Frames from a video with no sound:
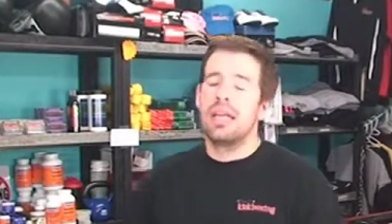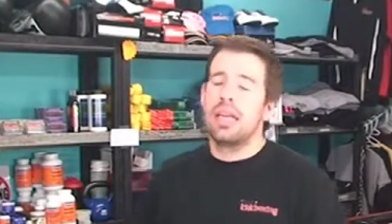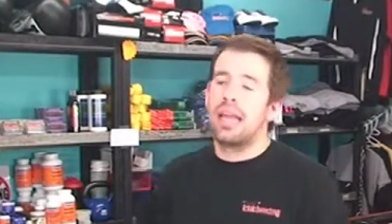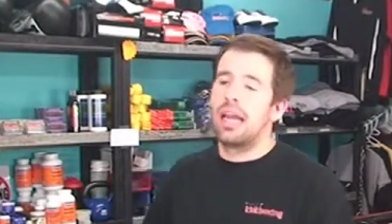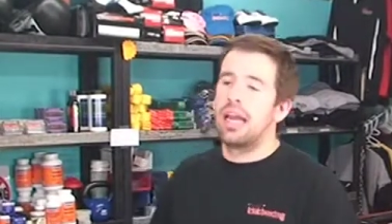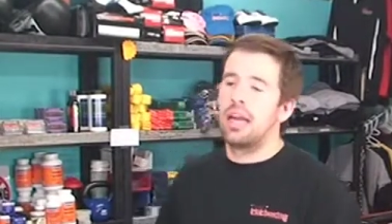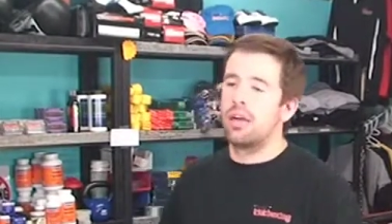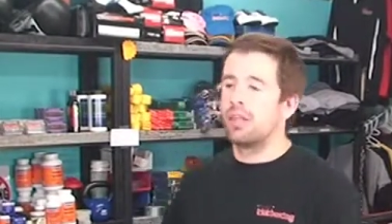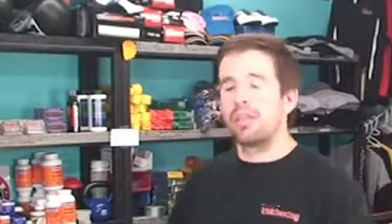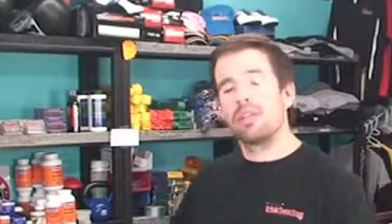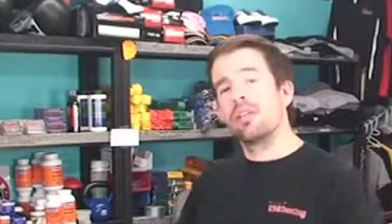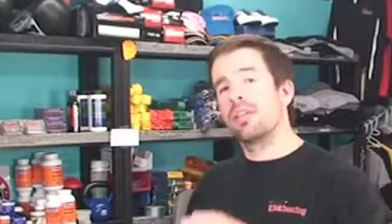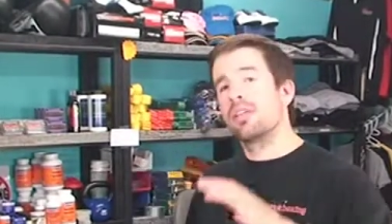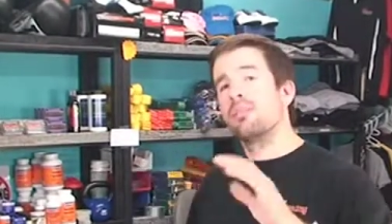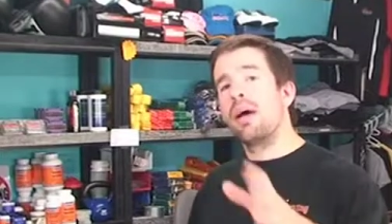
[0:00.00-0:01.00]
Yeah, it
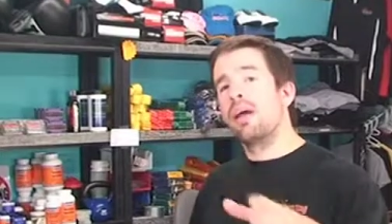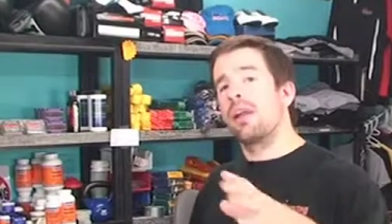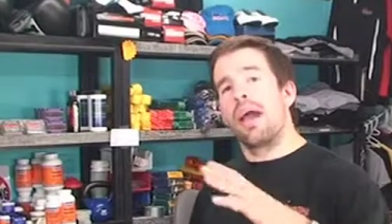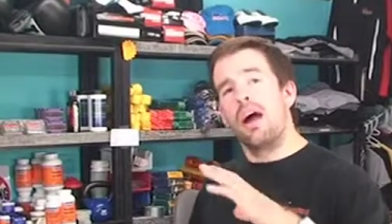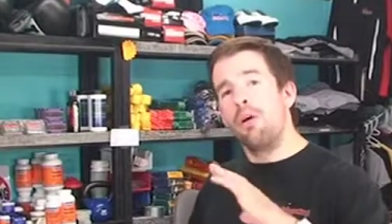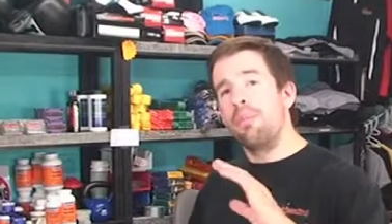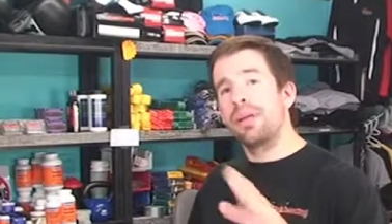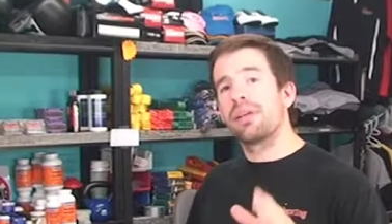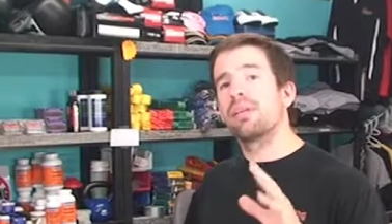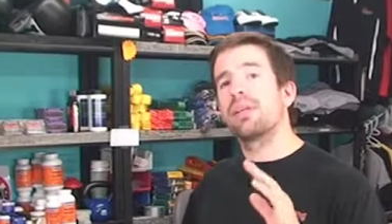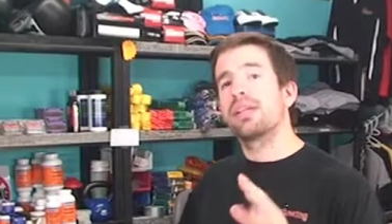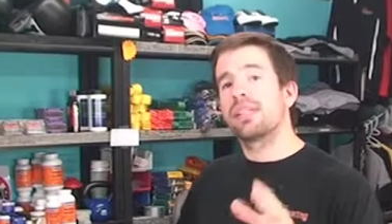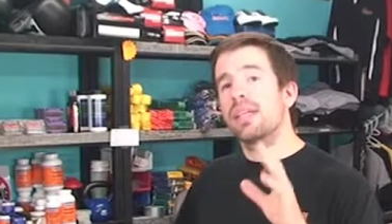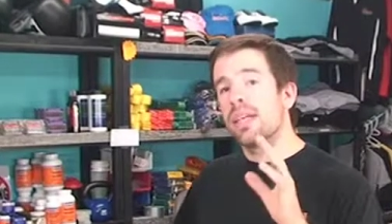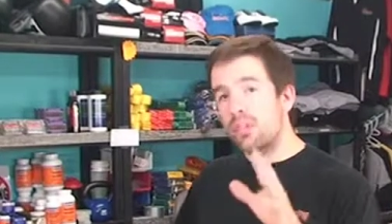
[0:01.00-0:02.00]
doesn't matter how big your
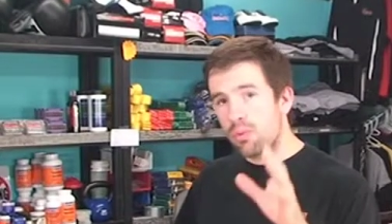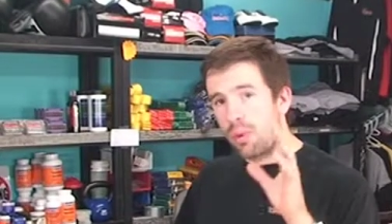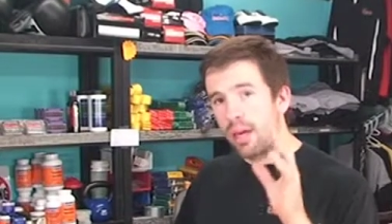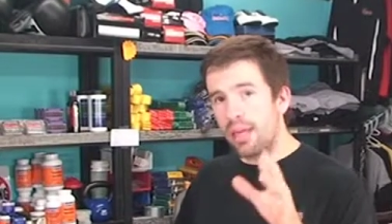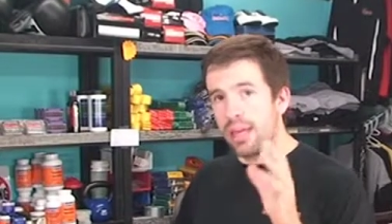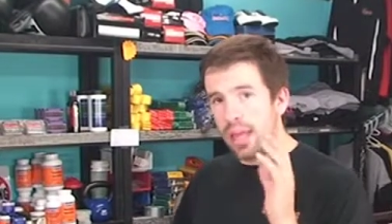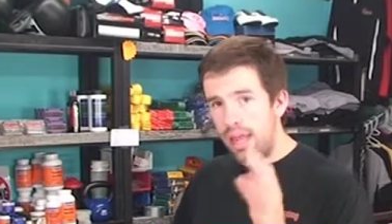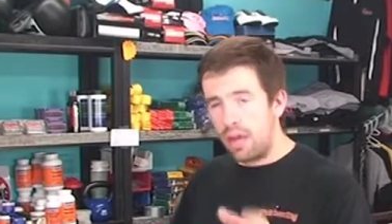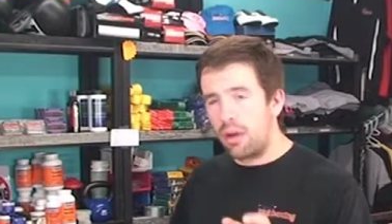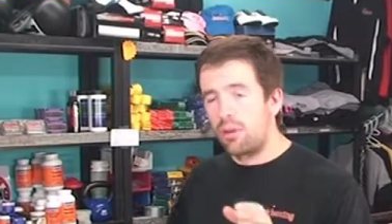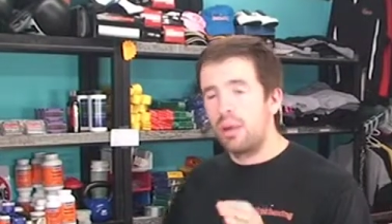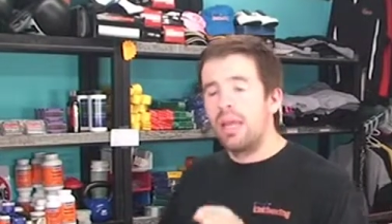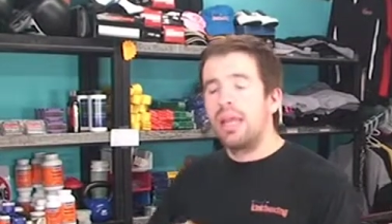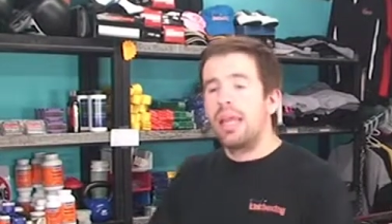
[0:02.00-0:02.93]
list is right now.